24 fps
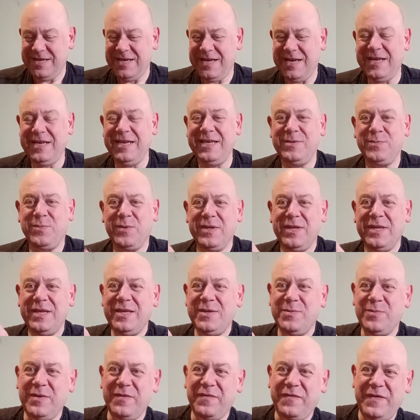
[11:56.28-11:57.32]
And it's one of
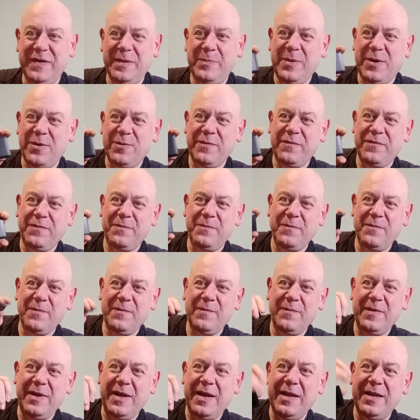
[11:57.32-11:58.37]
these with a flip out
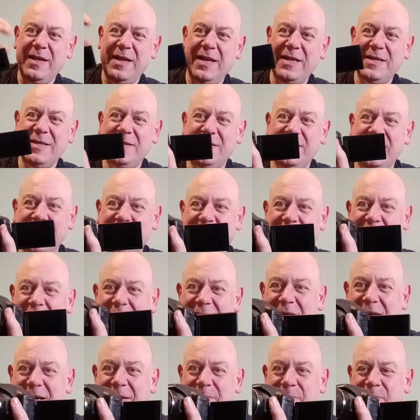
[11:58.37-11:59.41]
uh, lens thing like
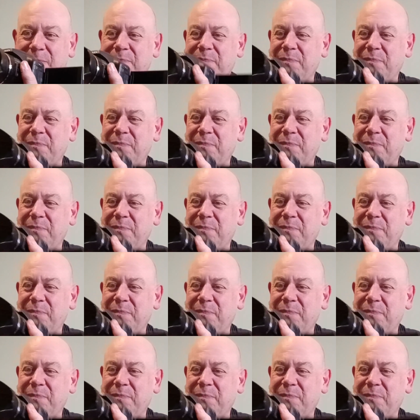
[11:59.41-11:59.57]
that.